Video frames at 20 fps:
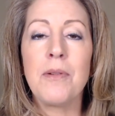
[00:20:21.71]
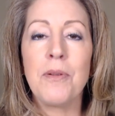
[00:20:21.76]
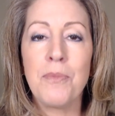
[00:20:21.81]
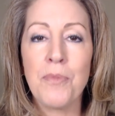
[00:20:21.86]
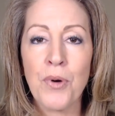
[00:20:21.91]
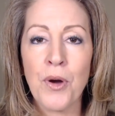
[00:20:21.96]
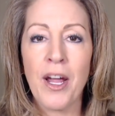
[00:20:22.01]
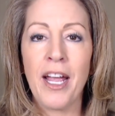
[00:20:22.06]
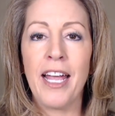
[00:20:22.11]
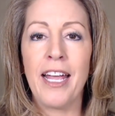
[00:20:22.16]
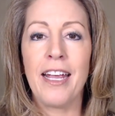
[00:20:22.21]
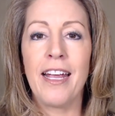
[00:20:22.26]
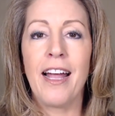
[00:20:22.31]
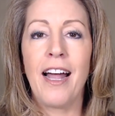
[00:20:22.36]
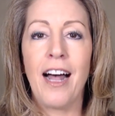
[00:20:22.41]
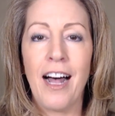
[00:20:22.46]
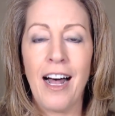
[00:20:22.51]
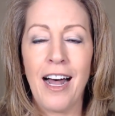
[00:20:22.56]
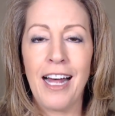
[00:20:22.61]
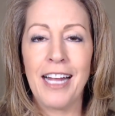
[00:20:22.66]
pray
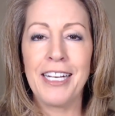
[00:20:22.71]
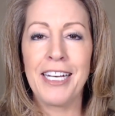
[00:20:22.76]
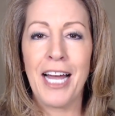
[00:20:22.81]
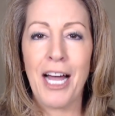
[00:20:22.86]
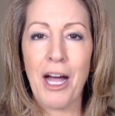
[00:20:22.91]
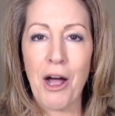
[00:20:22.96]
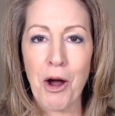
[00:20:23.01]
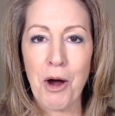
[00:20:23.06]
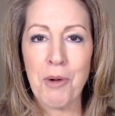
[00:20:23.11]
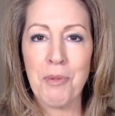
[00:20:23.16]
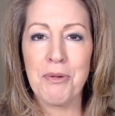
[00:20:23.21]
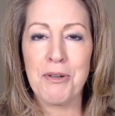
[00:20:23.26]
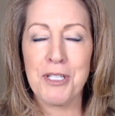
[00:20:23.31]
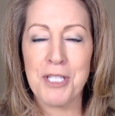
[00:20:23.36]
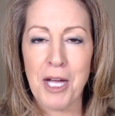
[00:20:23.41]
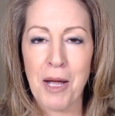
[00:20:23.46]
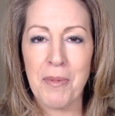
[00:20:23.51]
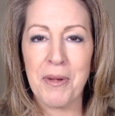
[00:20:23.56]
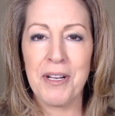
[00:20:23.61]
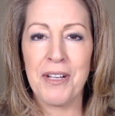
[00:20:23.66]
on our
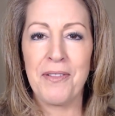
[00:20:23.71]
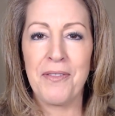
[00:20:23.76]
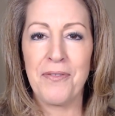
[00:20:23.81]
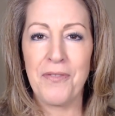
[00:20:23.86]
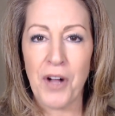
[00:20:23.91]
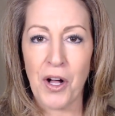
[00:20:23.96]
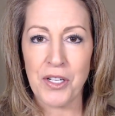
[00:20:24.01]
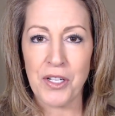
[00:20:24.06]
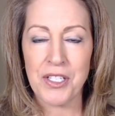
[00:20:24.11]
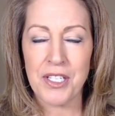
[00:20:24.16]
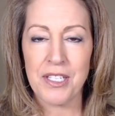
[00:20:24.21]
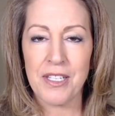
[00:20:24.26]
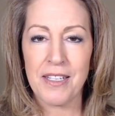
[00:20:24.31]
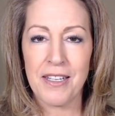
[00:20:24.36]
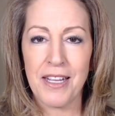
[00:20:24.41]
predominant fault